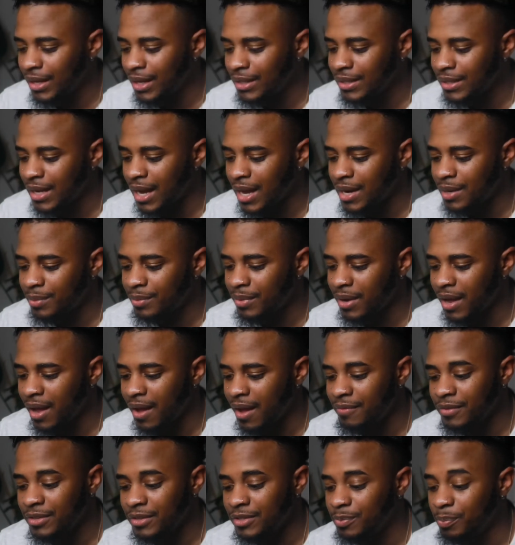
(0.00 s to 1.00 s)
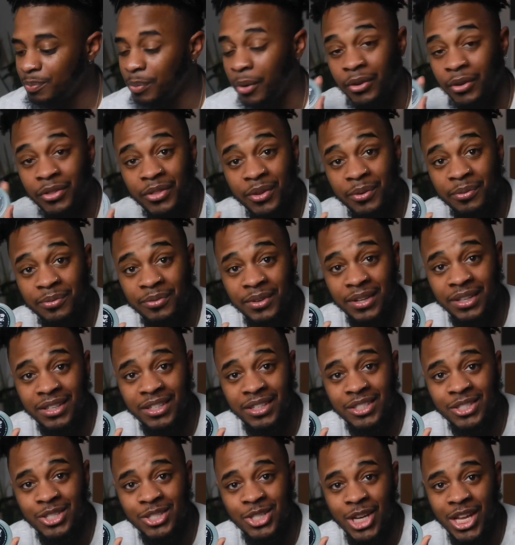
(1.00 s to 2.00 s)
next item we have is Birth of
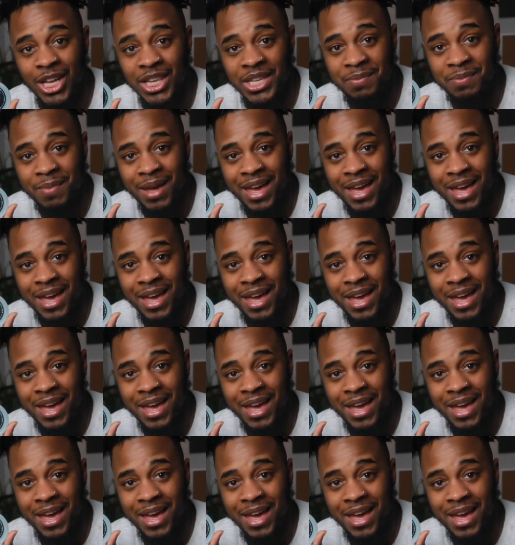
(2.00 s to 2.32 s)
Venus Jelly